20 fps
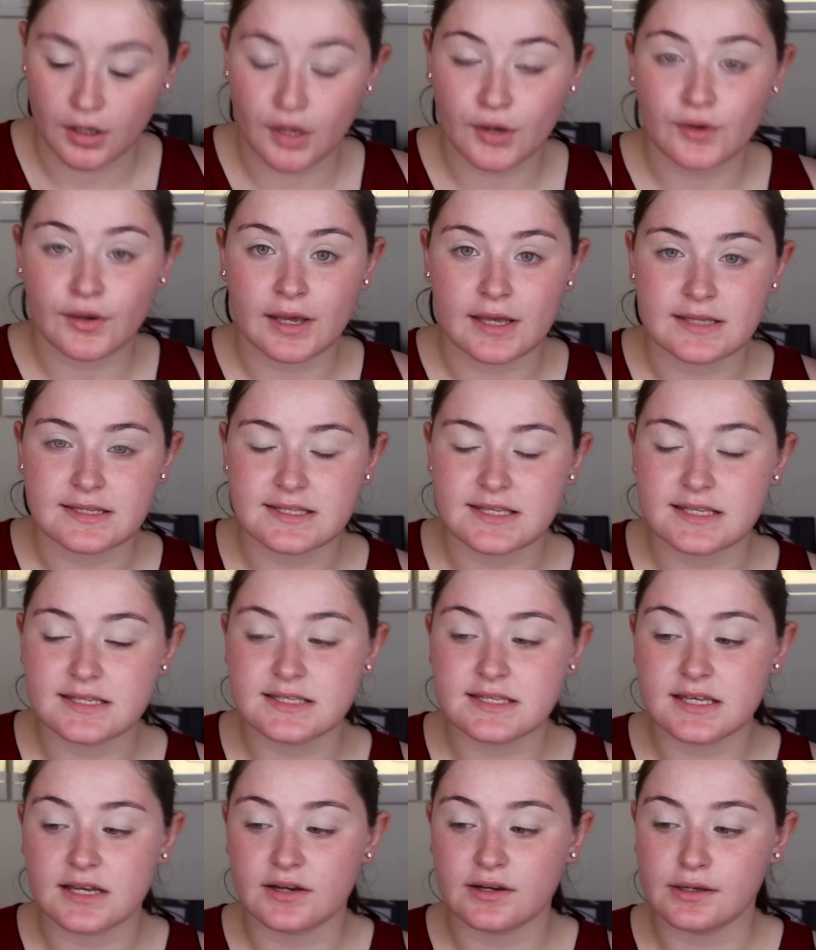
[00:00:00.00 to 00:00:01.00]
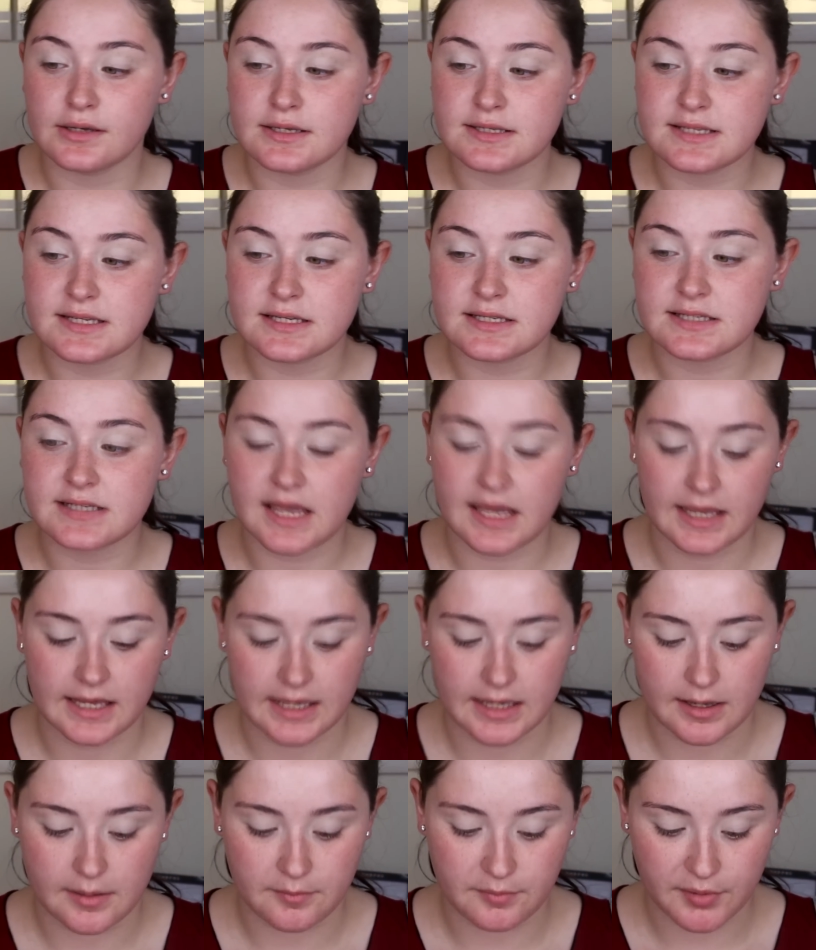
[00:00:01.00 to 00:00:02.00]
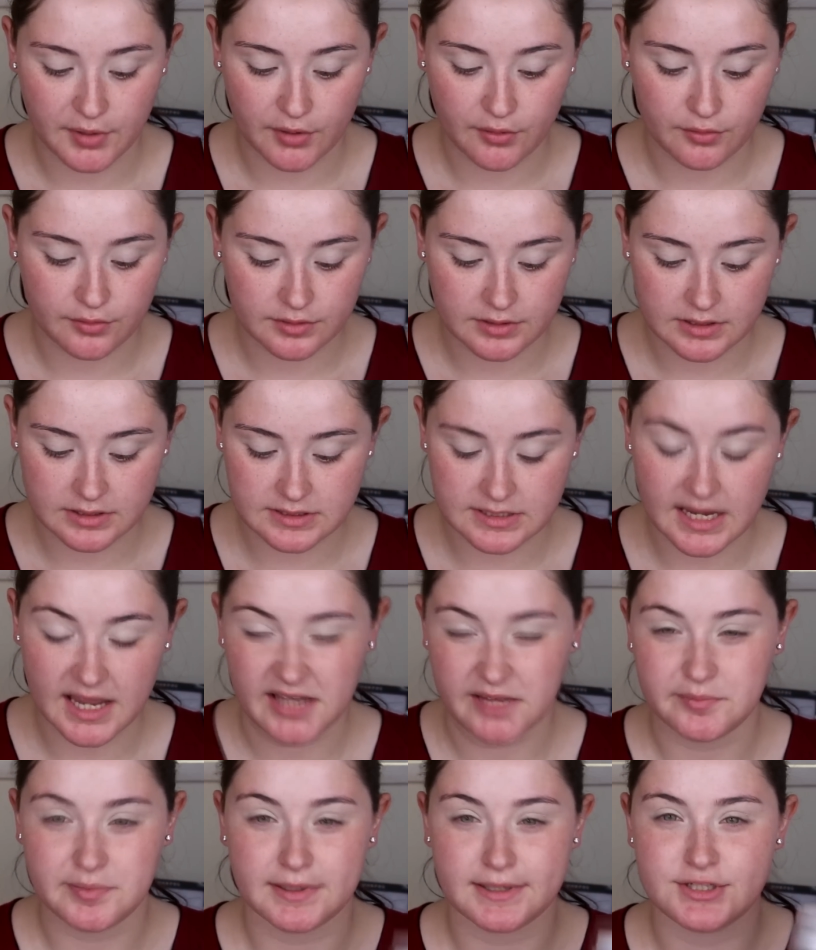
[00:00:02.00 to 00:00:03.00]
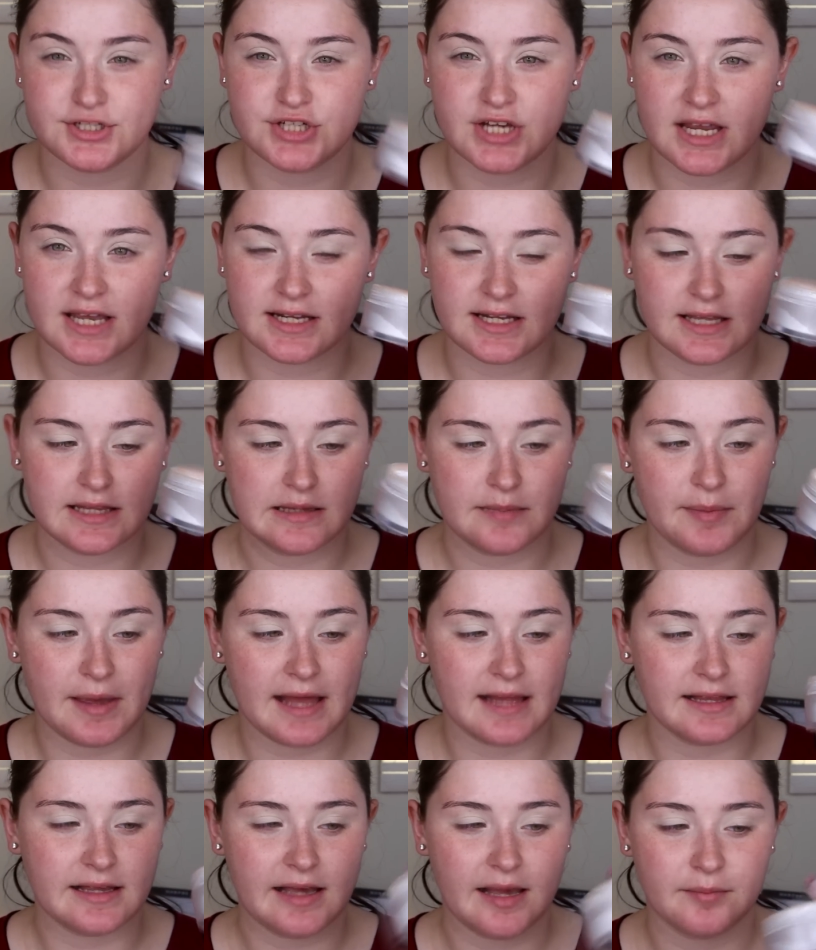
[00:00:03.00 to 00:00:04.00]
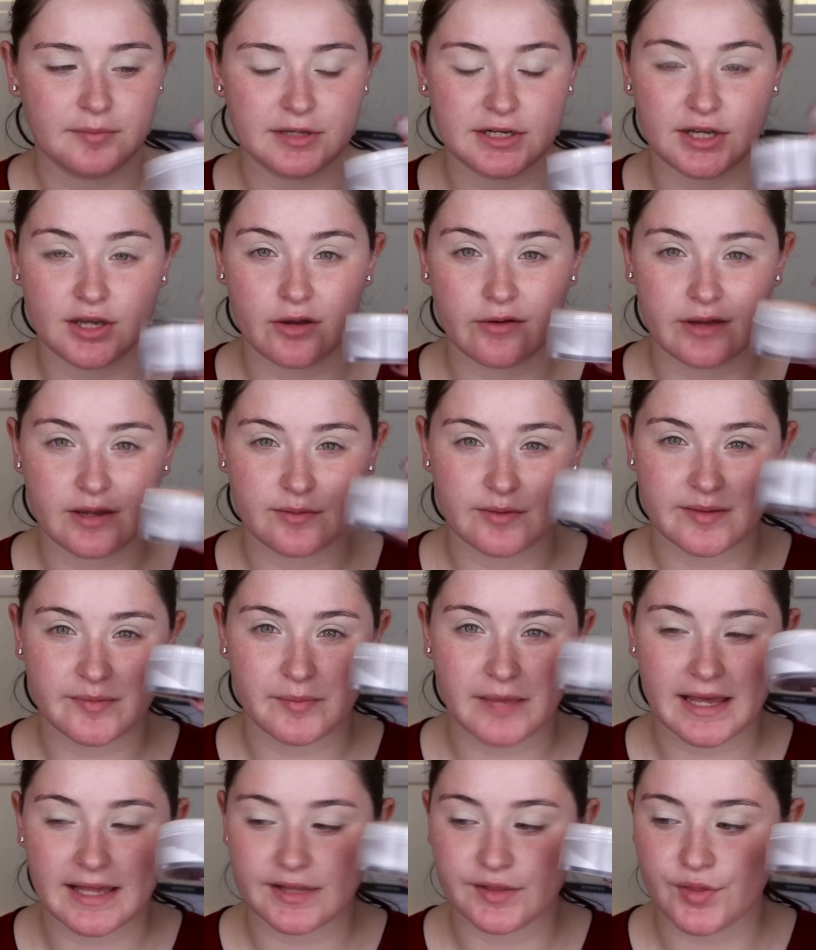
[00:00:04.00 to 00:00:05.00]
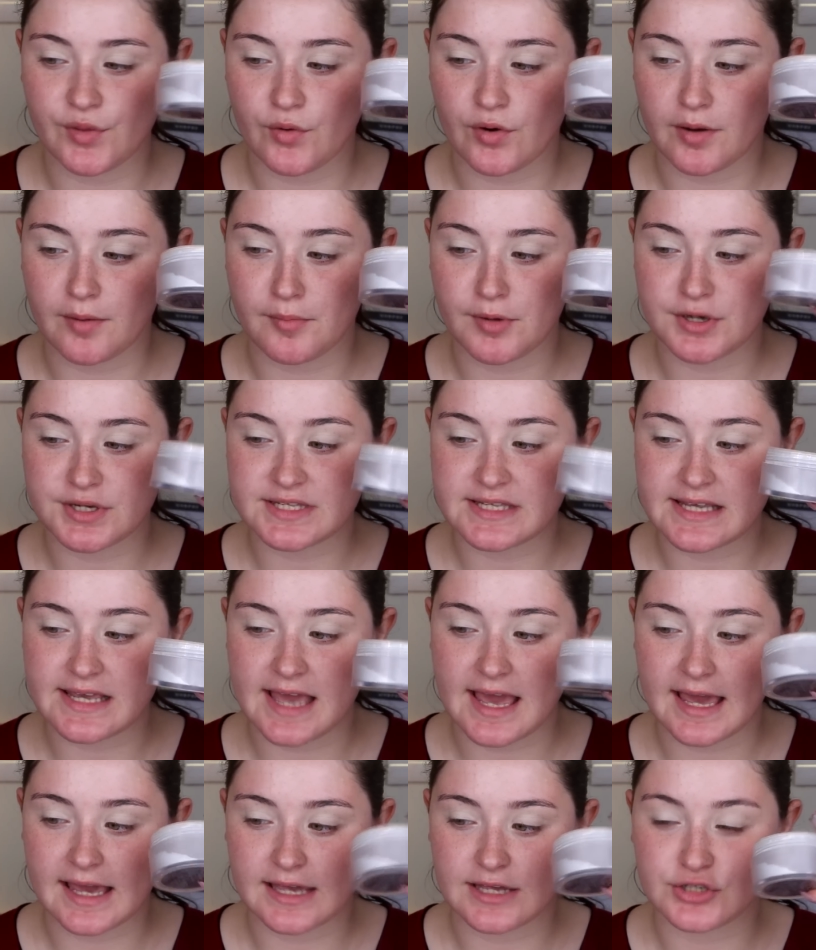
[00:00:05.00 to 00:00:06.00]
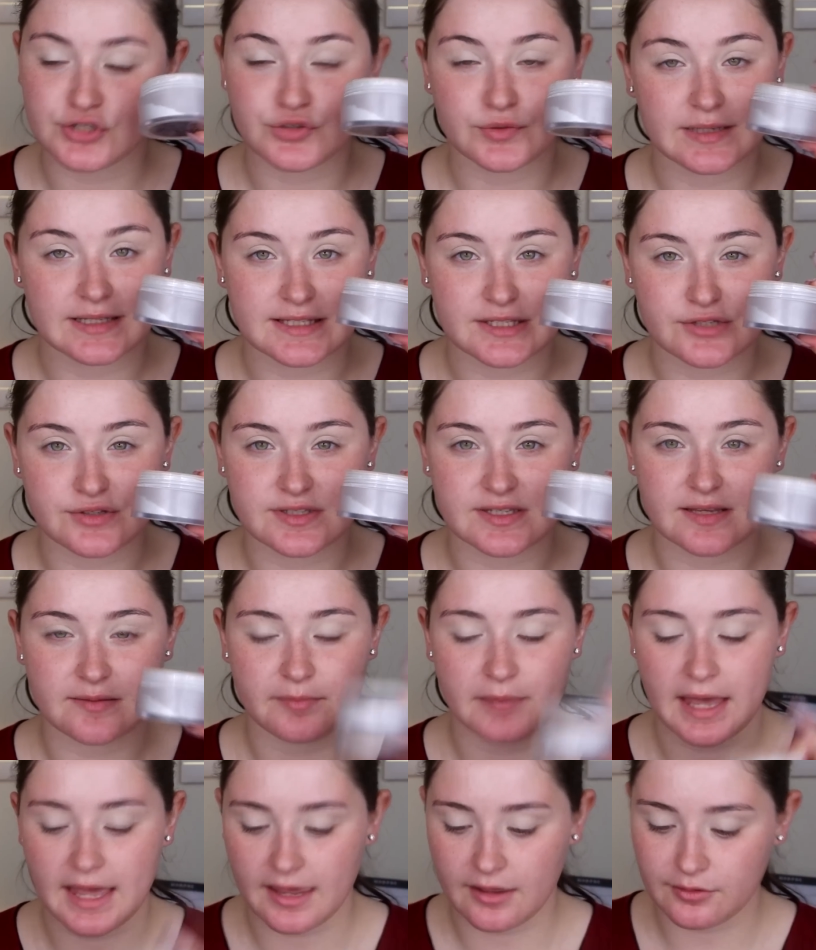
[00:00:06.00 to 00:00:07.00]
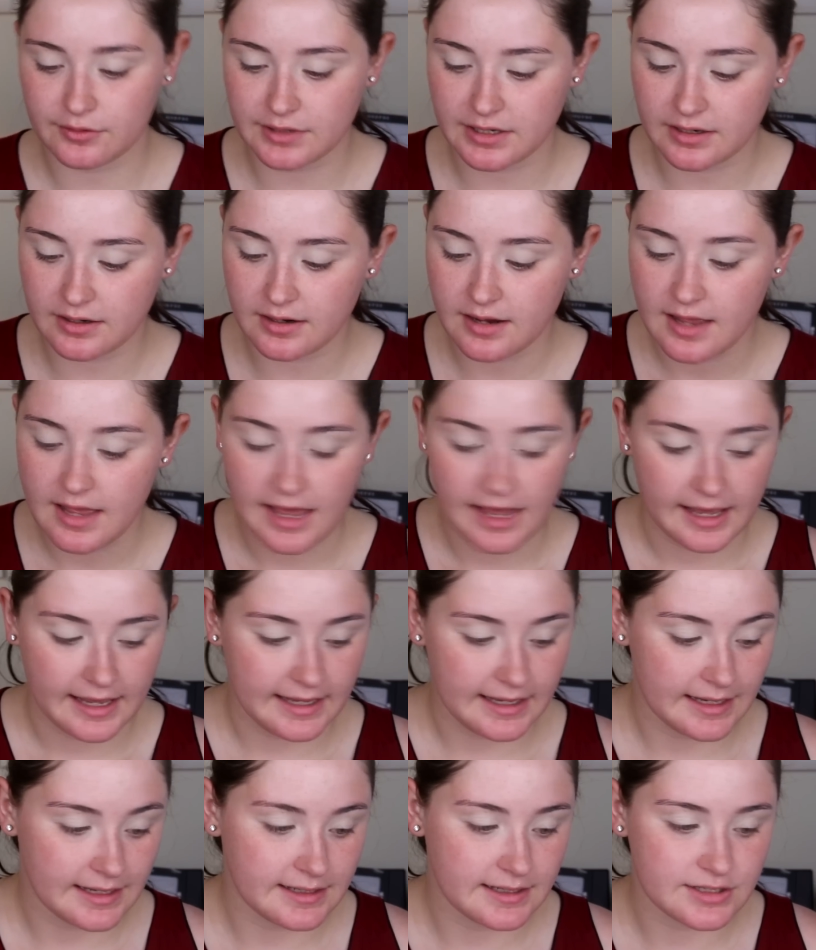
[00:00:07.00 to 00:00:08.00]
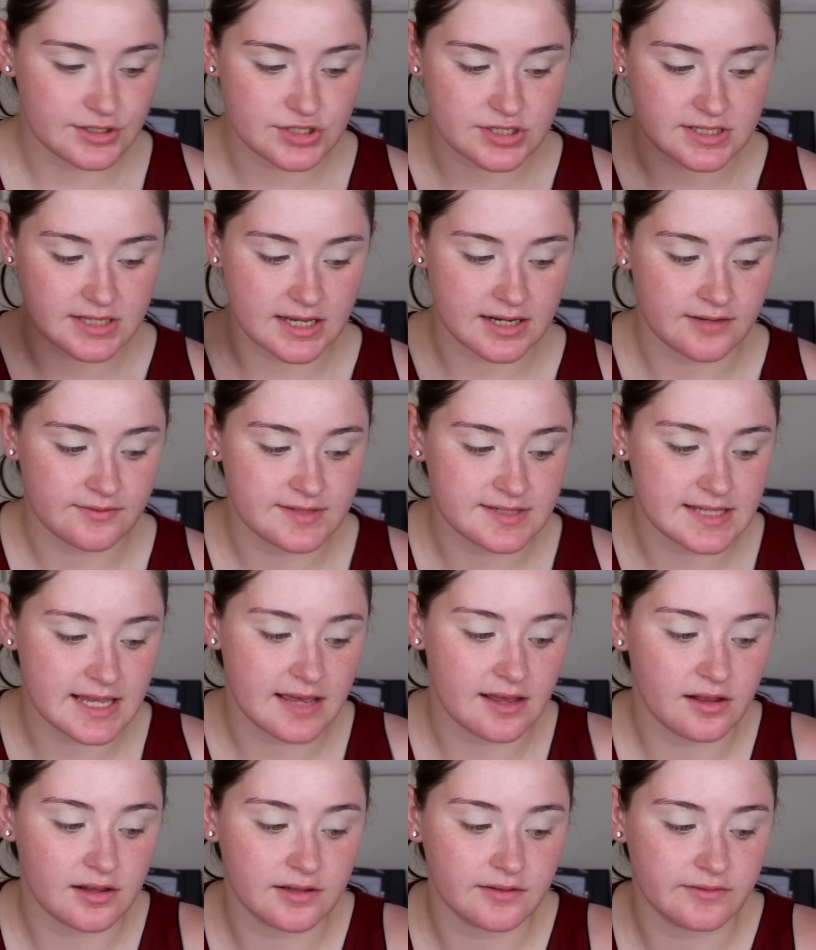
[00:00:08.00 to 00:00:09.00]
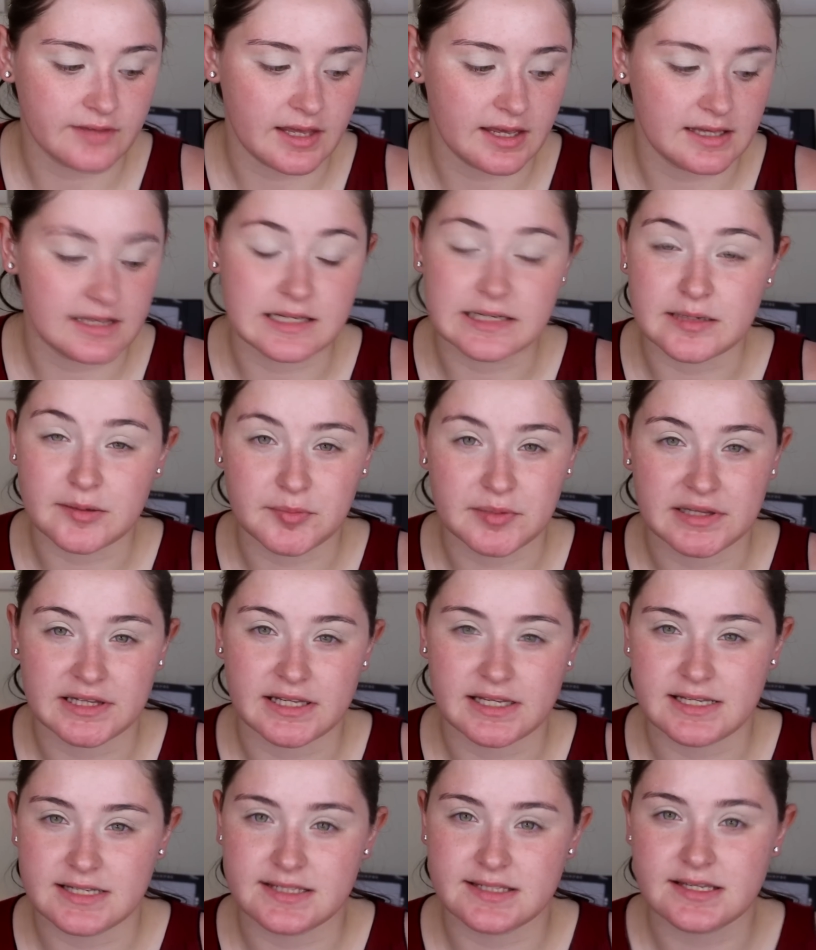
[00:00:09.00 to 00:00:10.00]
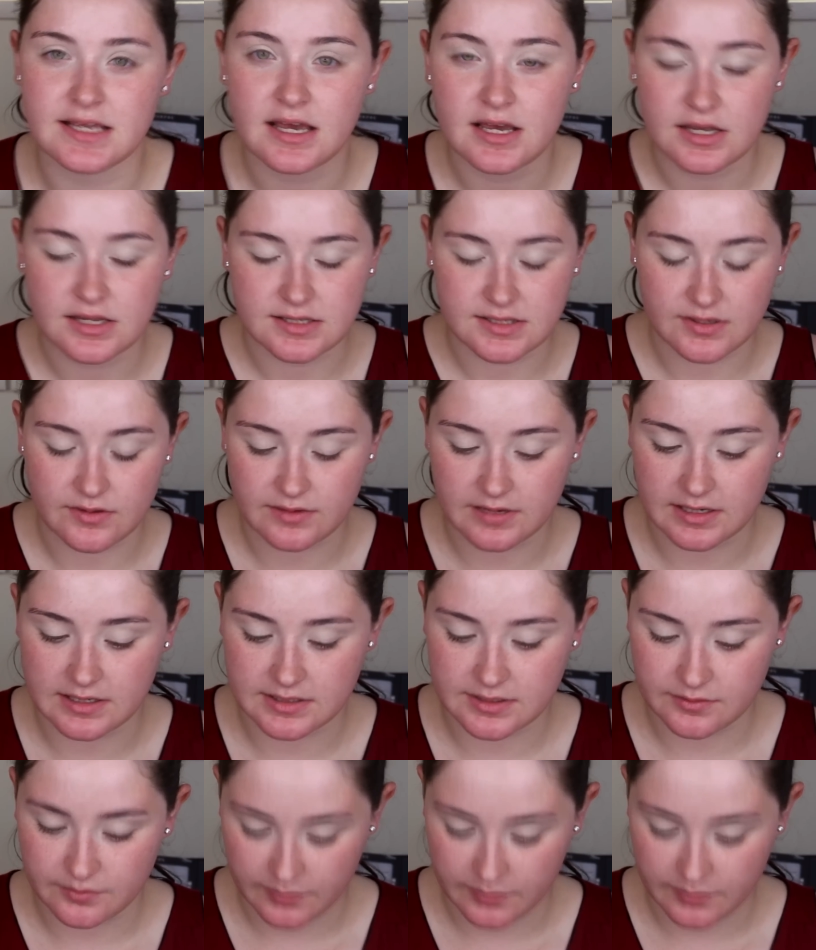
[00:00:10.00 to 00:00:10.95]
Okay, since there isn't a bone type shade in the palette, I'm gonna go in with my Laura Mercier translucent powder and just kind of set all of that in place so that